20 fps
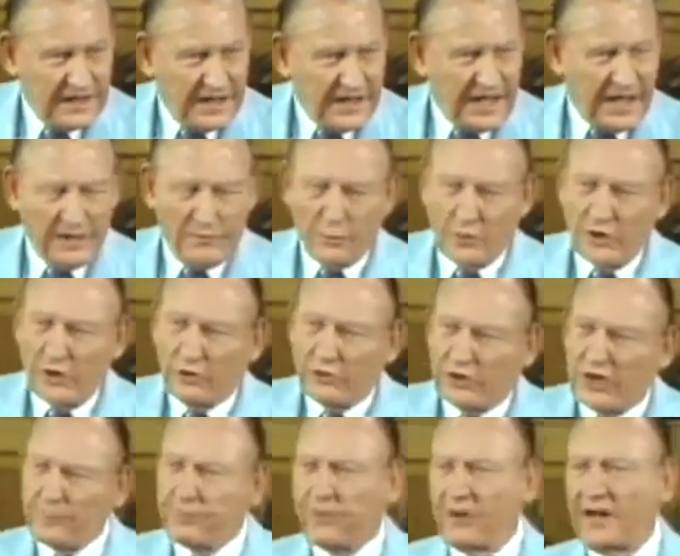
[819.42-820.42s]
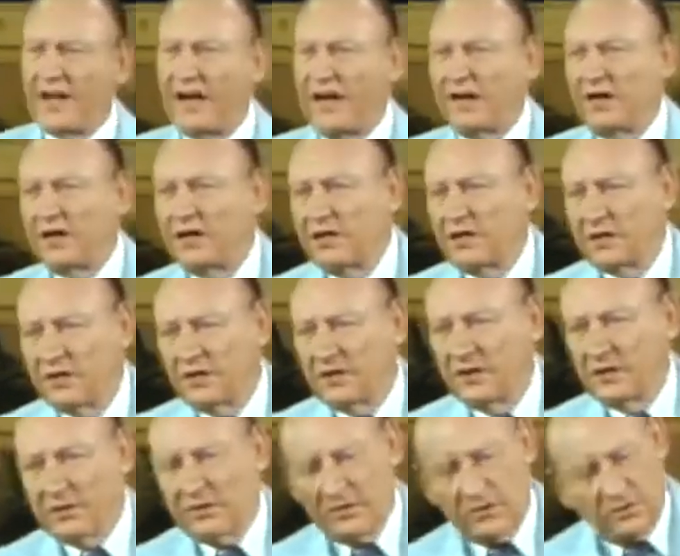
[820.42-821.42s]
And we crippled our
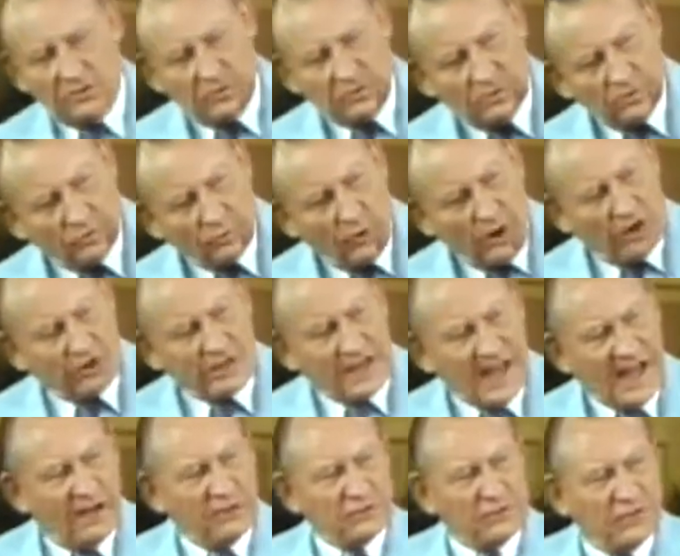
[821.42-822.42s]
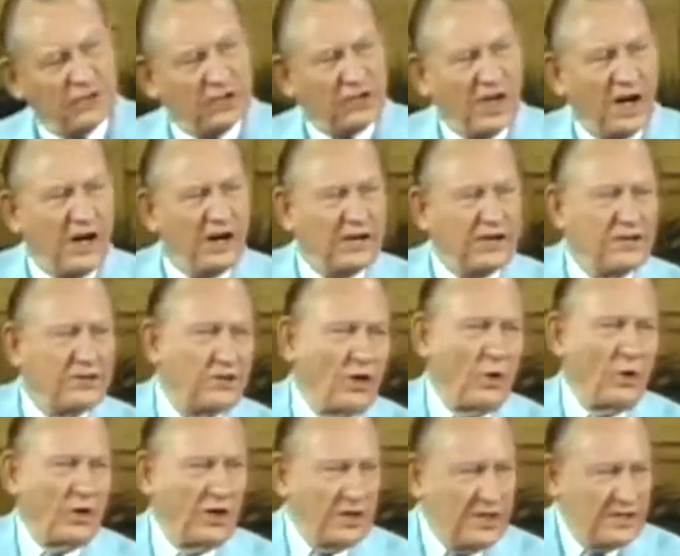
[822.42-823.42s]
walk out the garden
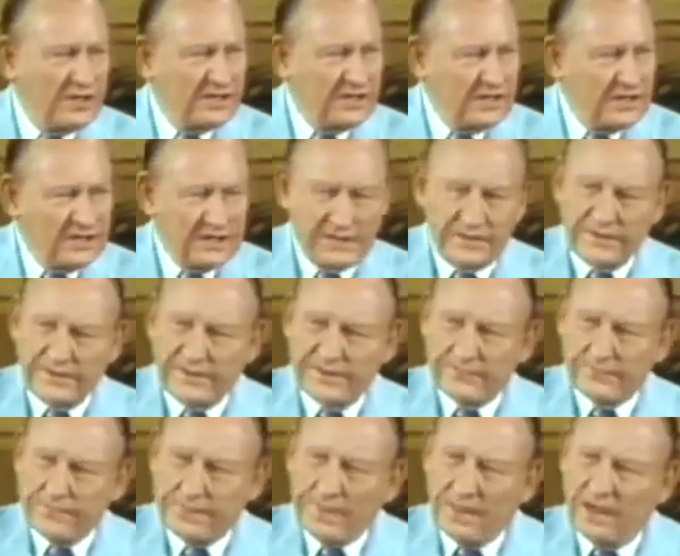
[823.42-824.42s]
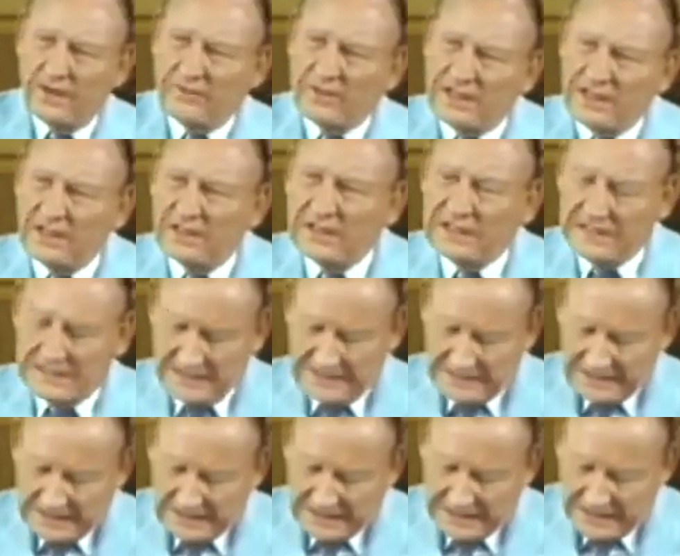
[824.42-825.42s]
door of Eden
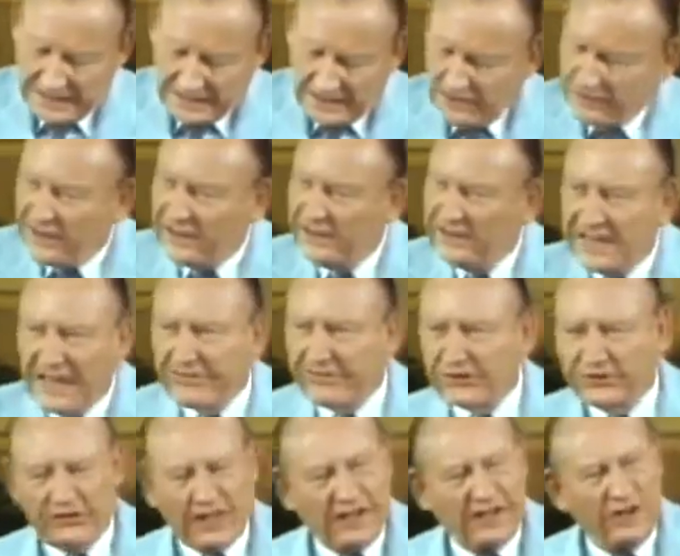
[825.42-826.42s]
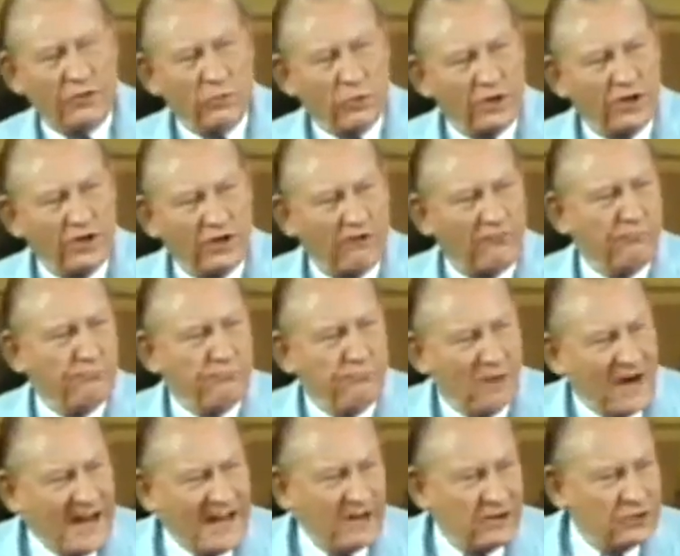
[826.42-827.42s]
into the devastated world of
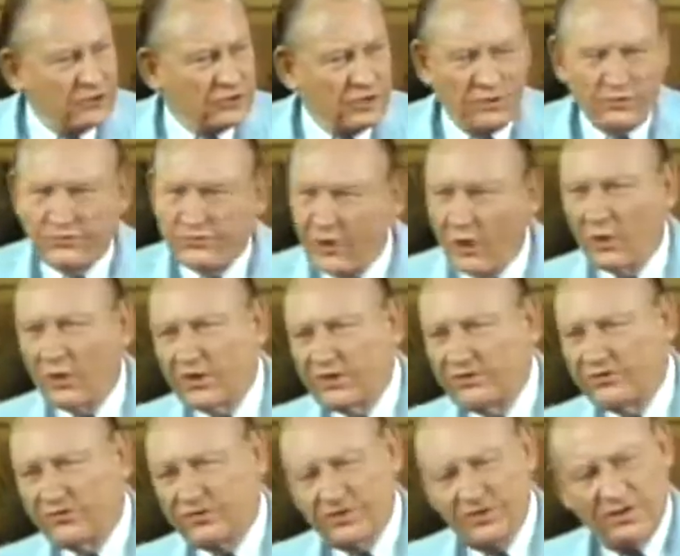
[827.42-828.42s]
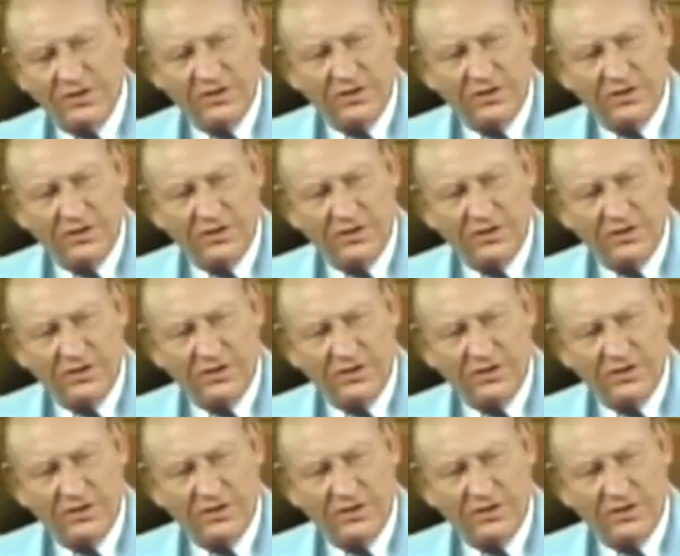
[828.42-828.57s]
briars and thorns.